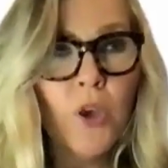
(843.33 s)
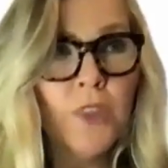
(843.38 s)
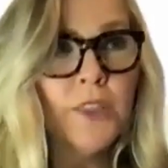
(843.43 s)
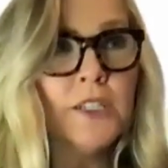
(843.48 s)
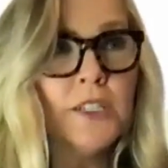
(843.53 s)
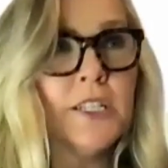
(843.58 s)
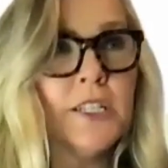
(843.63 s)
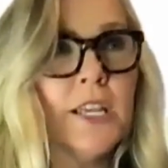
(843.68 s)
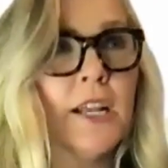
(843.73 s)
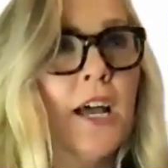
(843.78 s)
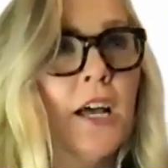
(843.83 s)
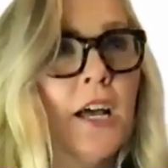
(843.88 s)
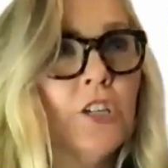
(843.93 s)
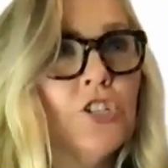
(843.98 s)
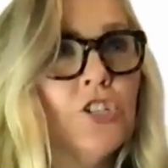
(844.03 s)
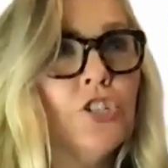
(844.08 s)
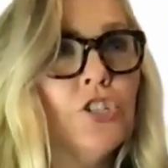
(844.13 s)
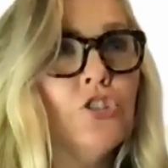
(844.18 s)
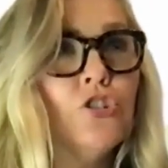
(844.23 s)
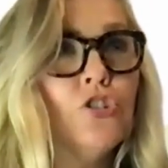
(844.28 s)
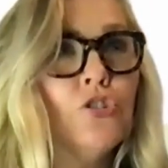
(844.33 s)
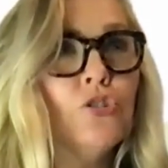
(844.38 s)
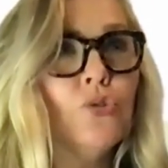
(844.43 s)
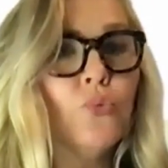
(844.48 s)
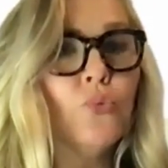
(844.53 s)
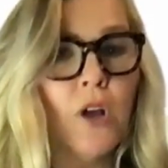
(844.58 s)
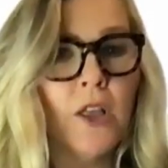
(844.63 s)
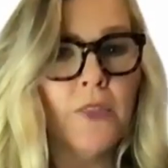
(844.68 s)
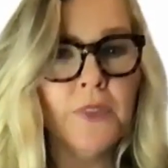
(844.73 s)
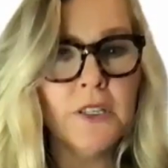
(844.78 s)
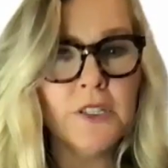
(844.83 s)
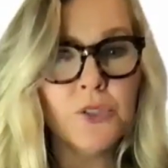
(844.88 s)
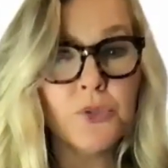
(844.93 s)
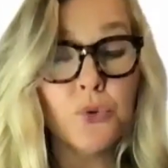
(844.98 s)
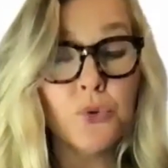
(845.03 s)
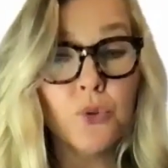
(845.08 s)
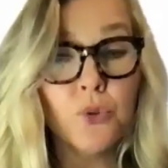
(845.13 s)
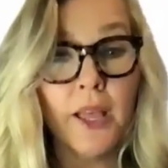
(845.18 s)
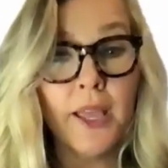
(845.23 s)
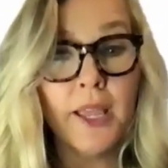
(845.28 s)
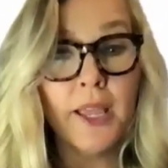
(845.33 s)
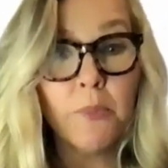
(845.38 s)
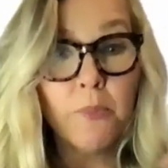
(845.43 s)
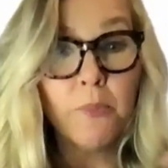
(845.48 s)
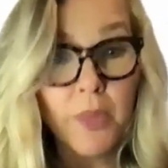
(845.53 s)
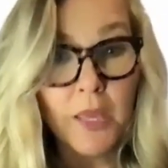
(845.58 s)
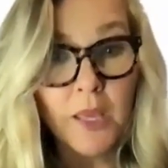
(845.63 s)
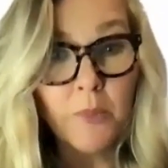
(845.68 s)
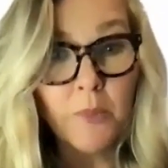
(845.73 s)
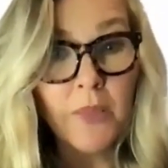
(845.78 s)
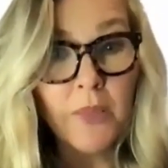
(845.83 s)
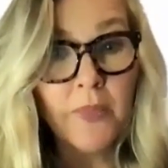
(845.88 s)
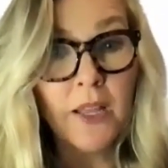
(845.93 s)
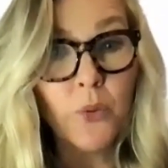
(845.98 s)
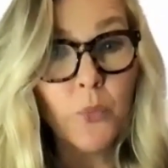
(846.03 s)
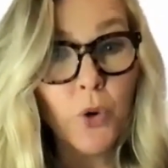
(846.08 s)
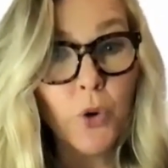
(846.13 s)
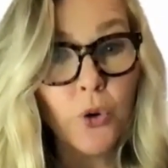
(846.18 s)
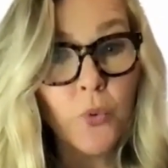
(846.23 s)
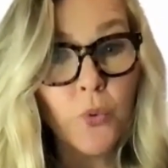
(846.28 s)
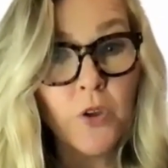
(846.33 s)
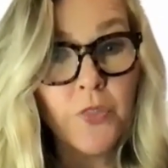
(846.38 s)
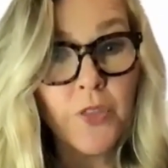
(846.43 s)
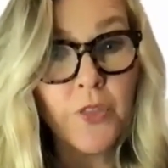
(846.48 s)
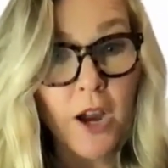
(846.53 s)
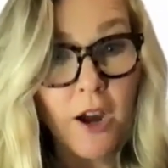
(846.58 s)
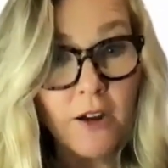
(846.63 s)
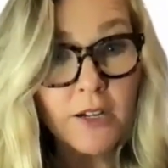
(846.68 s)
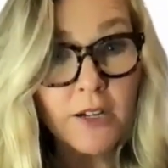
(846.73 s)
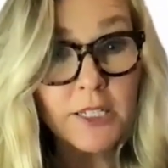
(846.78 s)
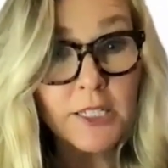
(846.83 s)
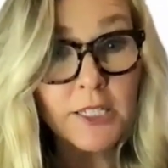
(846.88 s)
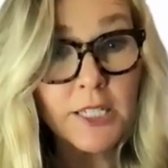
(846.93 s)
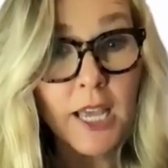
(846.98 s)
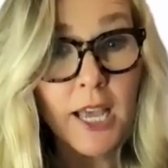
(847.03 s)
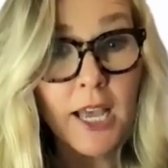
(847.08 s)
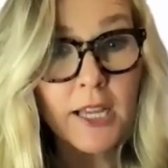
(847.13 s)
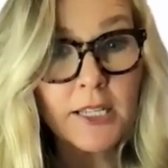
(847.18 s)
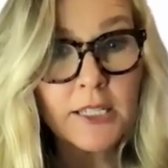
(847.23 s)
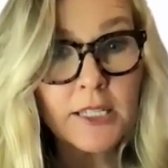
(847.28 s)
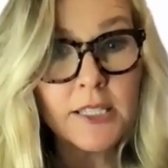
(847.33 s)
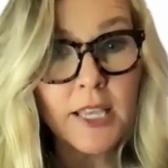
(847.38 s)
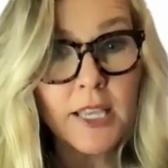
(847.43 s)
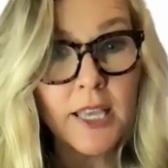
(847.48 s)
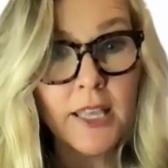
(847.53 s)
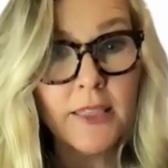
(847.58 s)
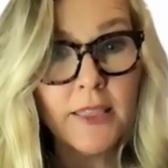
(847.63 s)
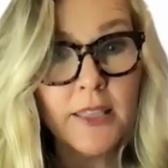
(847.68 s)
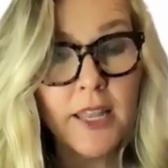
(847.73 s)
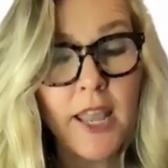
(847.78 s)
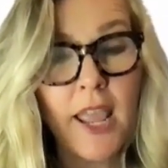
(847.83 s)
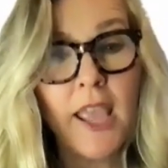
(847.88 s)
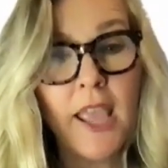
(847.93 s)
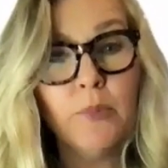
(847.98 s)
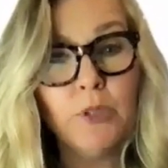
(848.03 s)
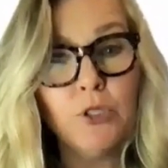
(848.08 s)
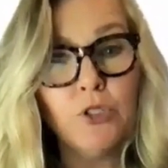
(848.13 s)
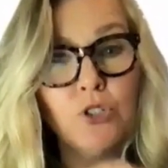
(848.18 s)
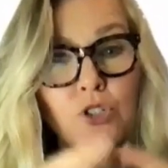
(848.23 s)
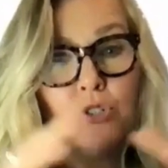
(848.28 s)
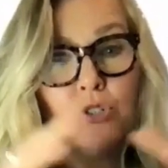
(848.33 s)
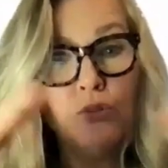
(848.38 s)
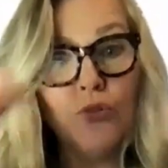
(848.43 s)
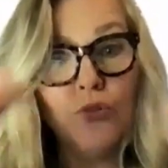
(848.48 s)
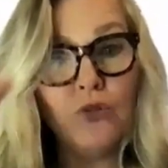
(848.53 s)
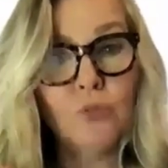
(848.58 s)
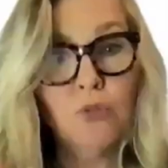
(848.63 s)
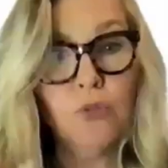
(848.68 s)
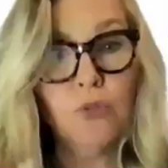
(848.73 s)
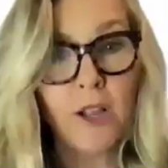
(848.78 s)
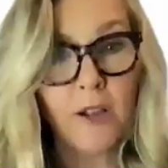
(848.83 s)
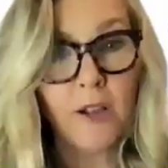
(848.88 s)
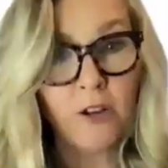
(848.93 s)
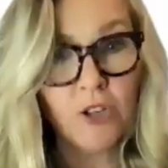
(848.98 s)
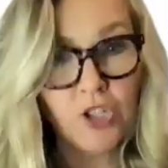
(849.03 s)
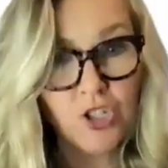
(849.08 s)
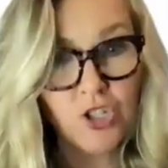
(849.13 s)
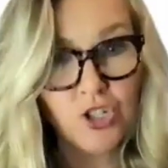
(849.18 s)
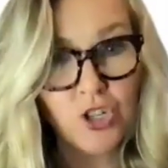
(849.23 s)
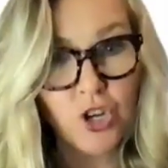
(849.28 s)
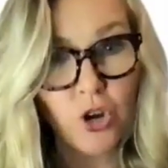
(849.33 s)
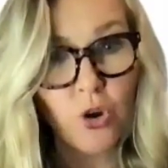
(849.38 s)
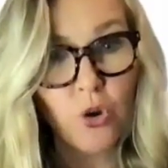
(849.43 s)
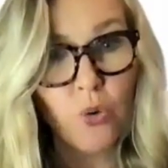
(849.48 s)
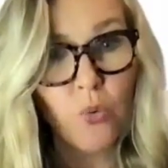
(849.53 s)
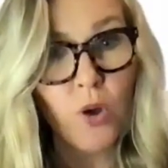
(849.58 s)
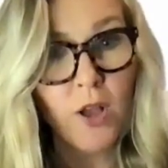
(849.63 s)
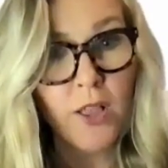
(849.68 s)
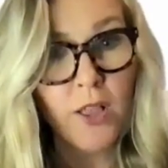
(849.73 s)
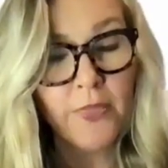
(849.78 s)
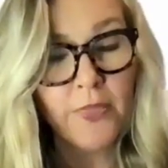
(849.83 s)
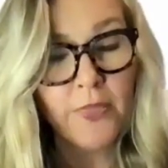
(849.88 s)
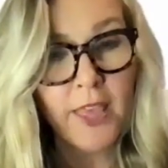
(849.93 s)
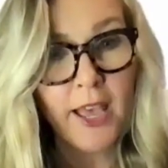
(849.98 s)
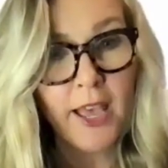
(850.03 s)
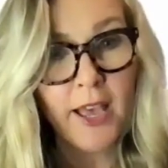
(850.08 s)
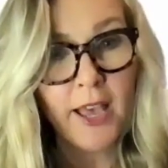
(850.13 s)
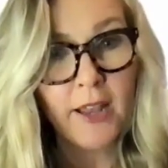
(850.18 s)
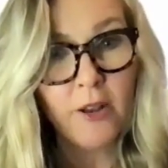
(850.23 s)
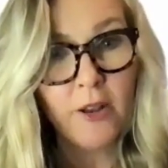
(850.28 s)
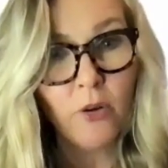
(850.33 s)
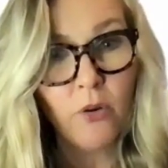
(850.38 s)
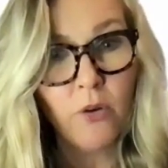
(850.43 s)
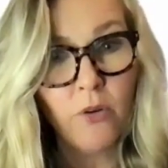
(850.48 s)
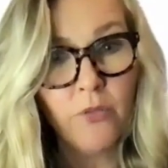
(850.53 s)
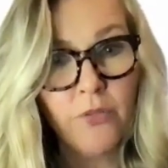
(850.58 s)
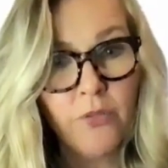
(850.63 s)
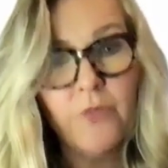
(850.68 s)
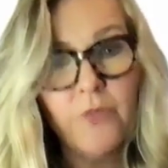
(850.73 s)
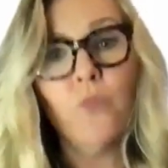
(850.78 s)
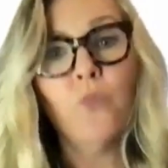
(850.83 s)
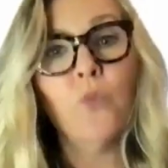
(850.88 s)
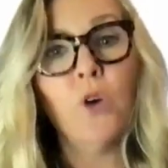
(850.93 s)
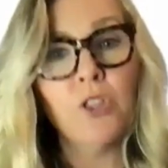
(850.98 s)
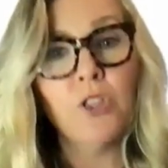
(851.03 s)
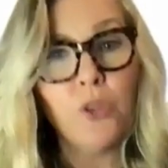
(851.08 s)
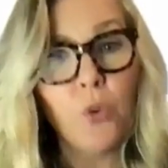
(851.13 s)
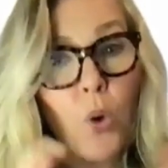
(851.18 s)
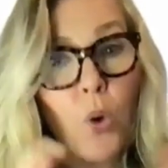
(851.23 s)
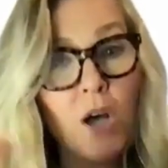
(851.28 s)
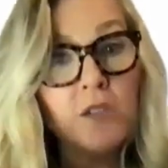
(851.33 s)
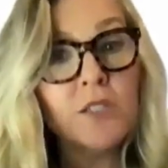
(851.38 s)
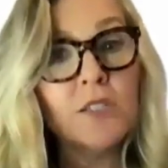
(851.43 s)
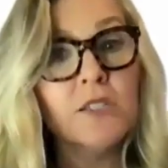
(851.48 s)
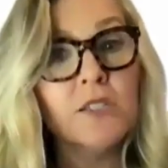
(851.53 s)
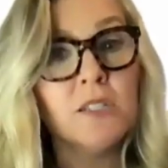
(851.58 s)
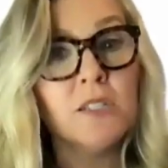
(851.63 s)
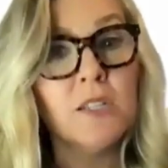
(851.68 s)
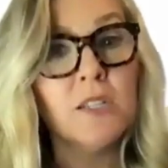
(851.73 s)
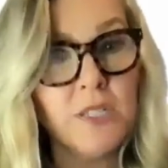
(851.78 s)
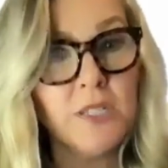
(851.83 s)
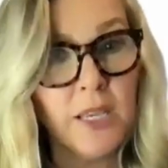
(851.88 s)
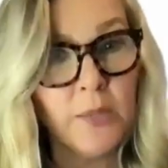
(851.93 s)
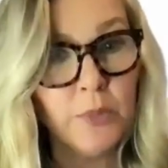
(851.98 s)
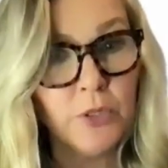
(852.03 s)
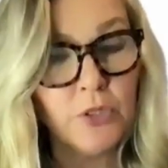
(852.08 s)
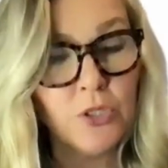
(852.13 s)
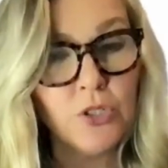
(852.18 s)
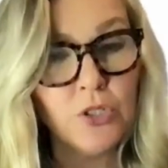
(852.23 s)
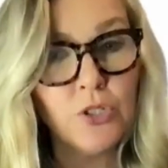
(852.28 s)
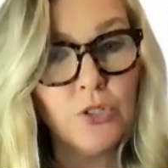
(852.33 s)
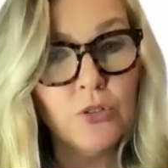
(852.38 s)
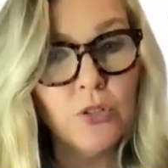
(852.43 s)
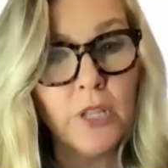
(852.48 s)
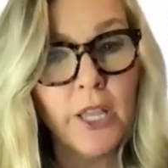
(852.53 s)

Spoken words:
with the technology, do you run this through like BIM and then work with architects and then able to show what the wall system is able to do?